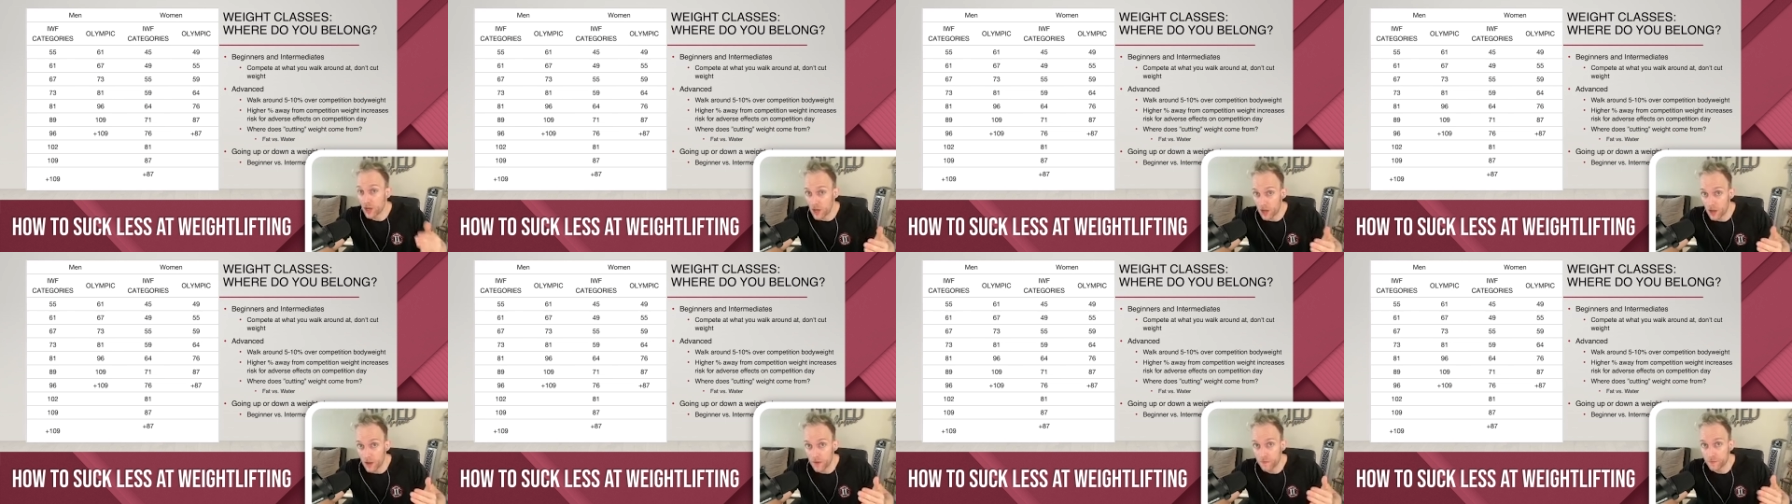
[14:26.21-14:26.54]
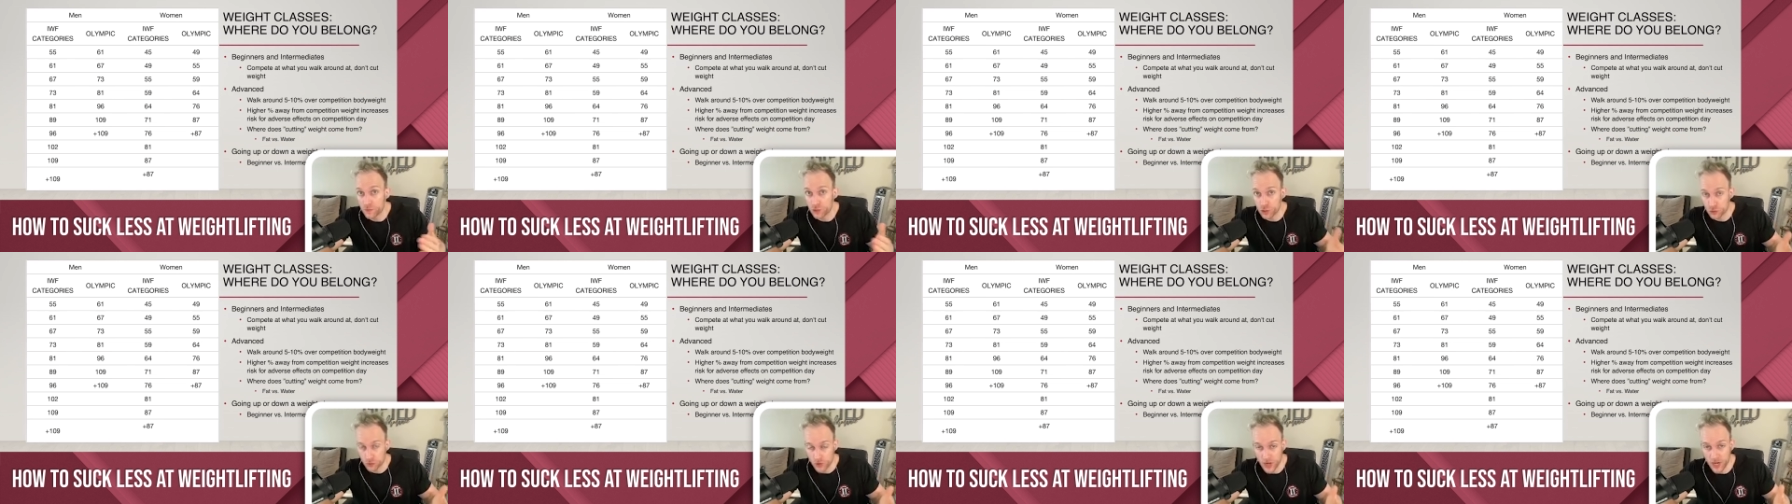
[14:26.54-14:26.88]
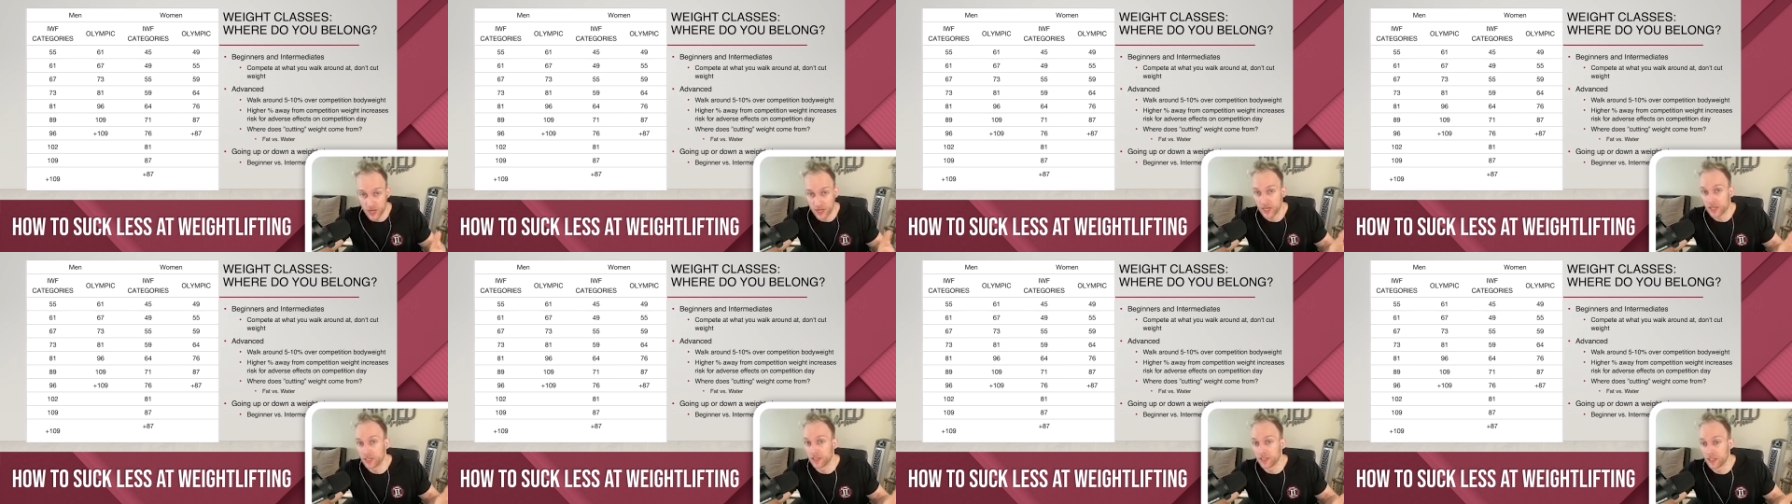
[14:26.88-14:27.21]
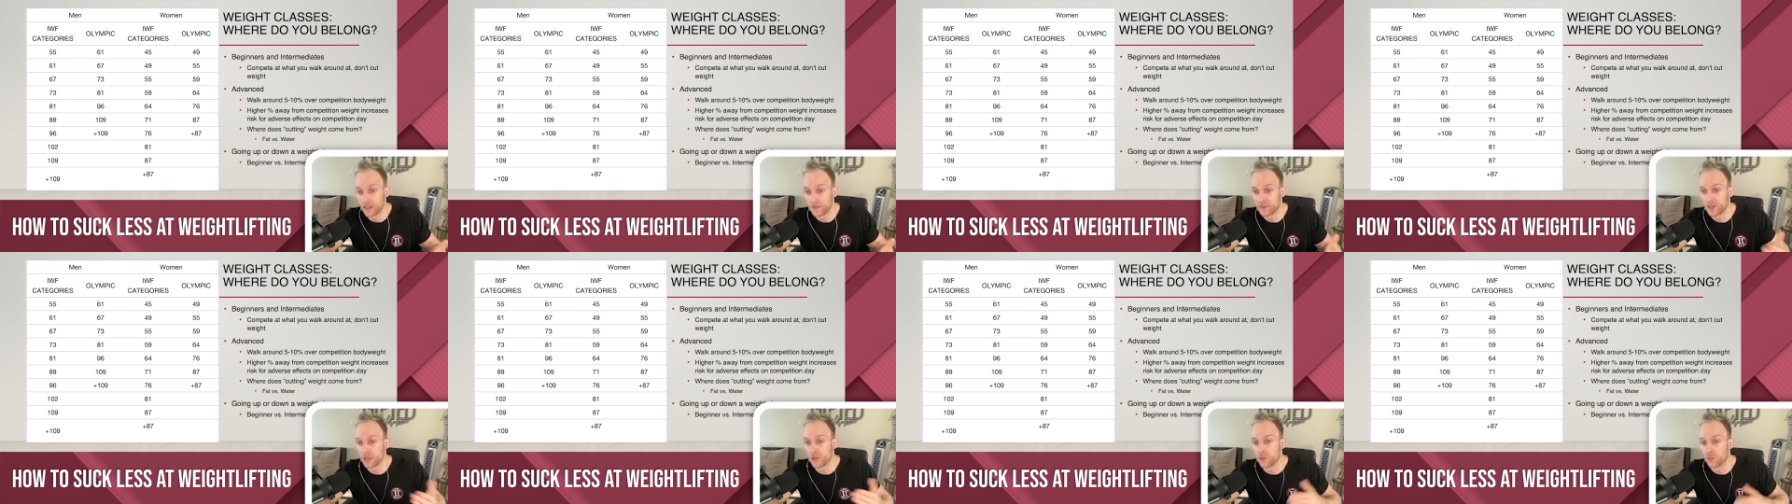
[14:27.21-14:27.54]
of training
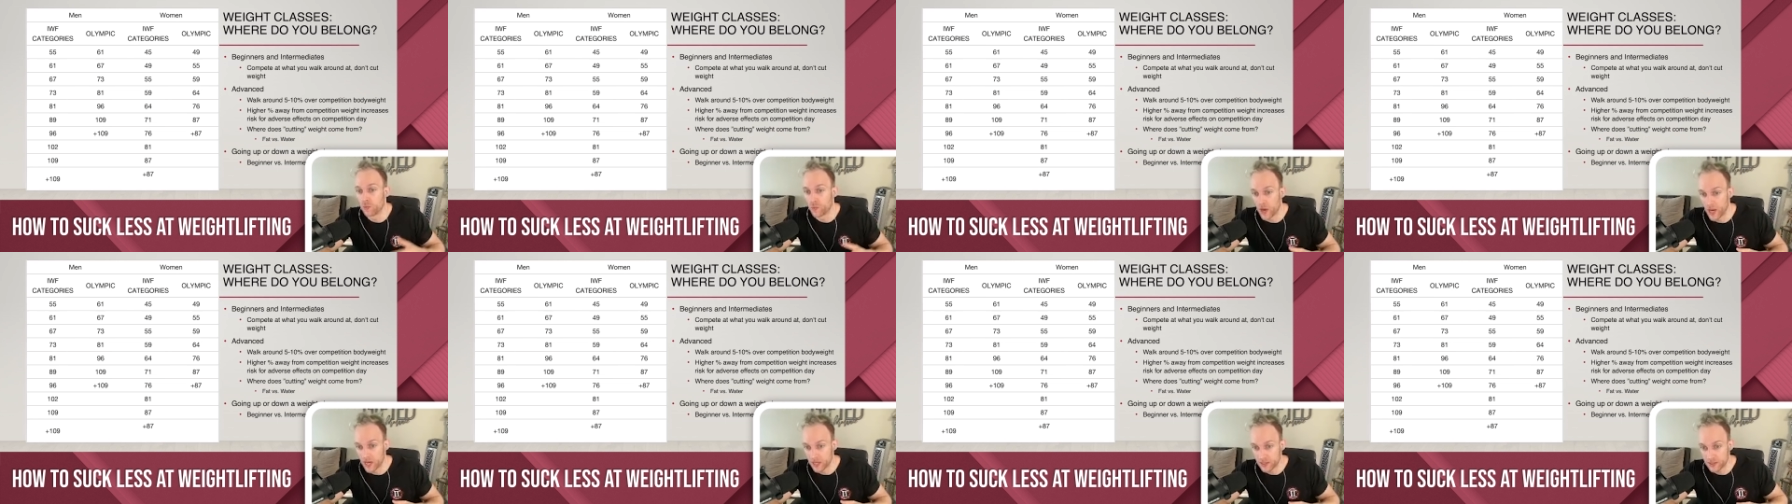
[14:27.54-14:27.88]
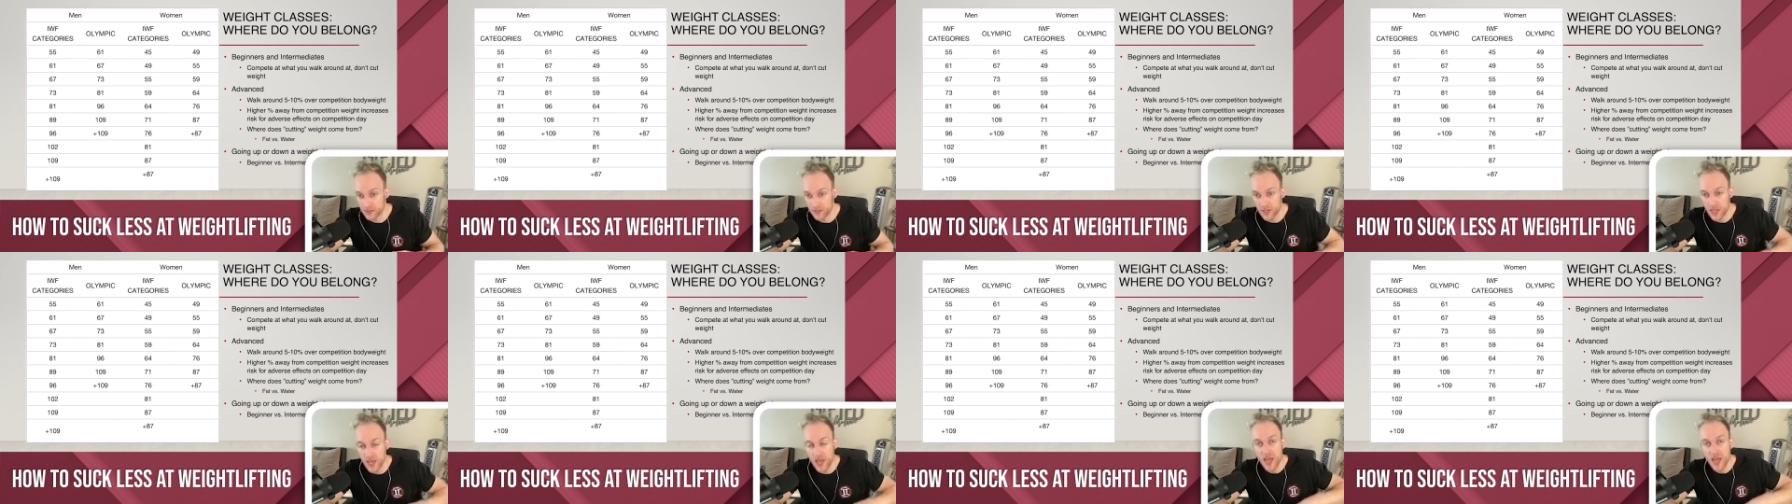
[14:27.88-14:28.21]
lifting weights.